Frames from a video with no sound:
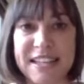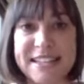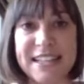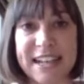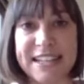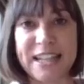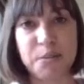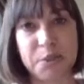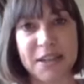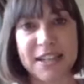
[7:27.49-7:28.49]
it's likely
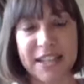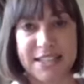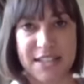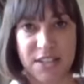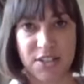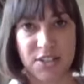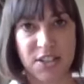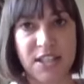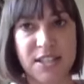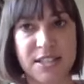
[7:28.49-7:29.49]
our body needs that
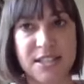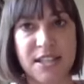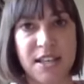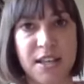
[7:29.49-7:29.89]
nutrients,